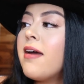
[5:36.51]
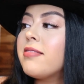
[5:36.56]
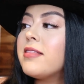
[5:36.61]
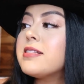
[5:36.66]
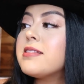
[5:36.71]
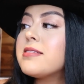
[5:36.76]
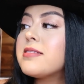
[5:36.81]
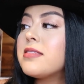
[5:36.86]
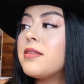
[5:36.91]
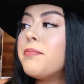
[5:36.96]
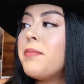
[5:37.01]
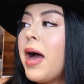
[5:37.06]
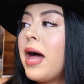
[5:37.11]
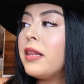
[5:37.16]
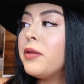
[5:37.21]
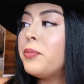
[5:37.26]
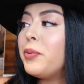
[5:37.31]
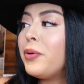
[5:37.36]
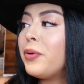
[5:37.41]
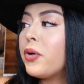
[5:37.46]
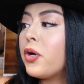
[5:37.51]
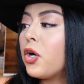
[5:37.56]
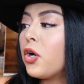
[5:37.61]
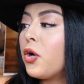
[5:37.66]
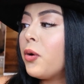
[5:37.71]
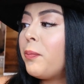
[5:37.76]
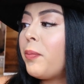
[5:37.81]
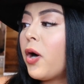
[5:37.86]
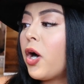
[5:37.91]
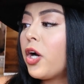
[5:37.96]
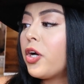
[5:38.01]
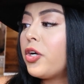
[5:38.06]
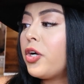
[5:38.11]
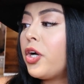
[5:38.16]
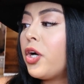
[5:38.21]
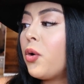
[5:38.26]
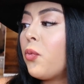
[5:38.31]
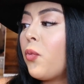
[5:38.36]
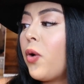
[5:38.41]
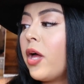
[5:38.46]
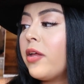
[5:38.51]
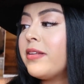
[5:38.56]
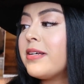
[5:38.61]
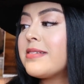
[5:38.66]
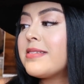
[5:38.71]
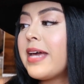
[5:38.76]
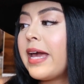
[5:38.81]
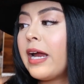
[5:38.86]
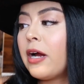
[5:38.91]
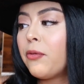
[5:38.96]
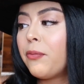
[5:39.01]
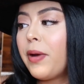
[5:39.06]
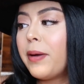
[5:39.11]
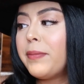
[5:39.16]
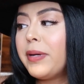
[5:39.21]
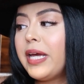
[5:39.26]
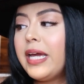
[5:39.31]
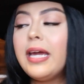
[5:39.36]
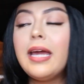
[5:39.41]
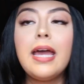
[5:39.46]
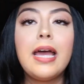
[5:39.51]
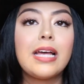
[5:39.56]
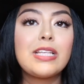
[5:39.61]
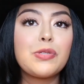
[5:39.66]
This is the Malibu Curl Partner Wellness Hair Remedy.